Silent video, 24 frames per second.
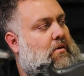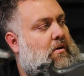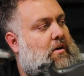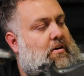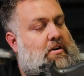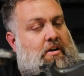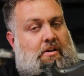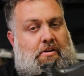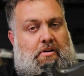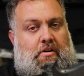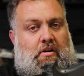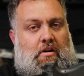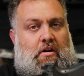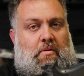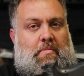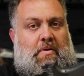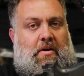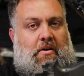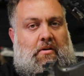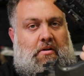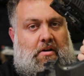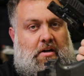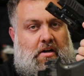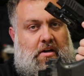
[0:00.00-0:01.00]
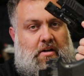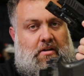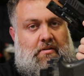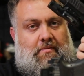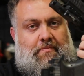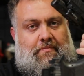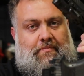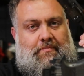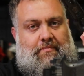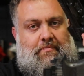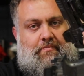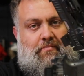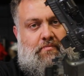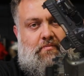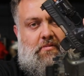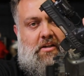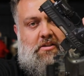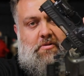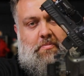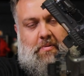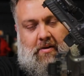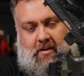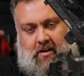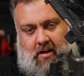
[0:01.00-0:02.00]
another all metal gun
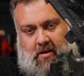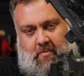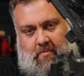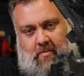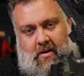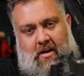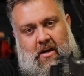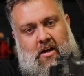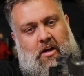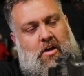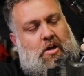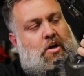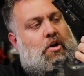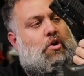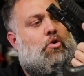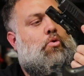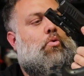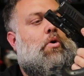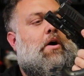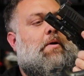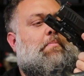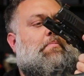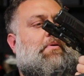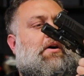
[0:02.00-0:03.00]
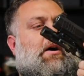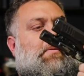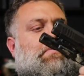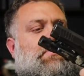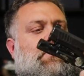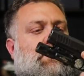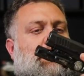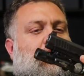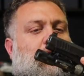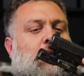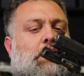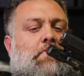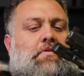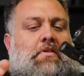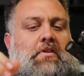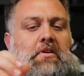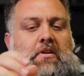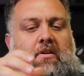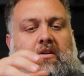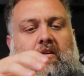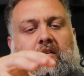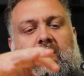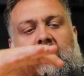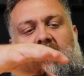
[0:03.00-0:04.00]
that's become quite popular over the
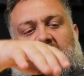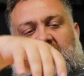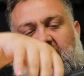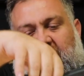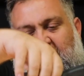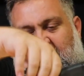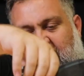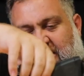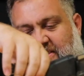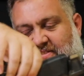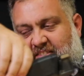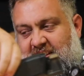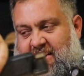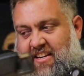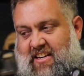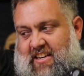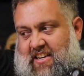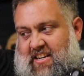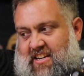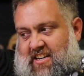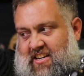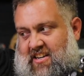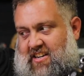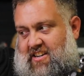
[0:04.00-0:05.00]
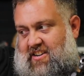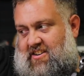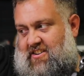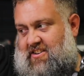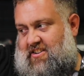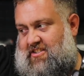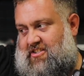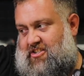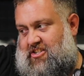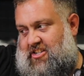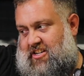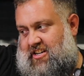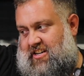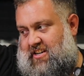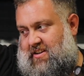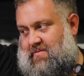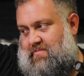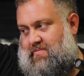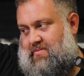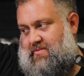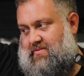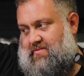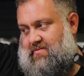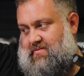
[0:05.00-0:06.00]
years. Excuse me, you're
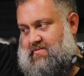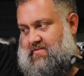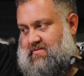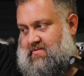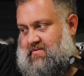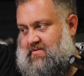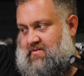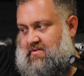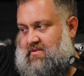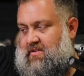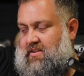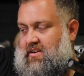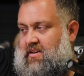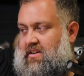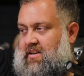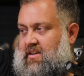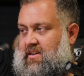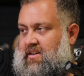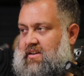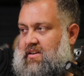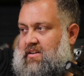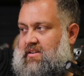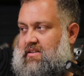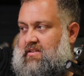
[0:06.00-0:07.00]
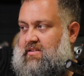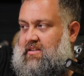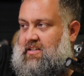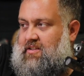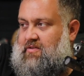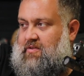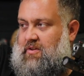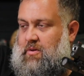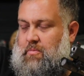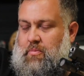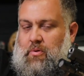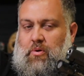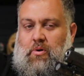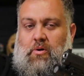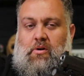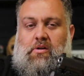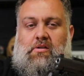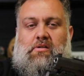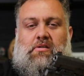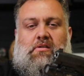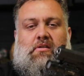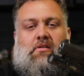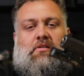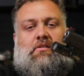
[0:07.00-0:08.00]
cheap. That's for the
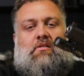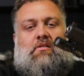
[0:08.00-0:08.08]
pores.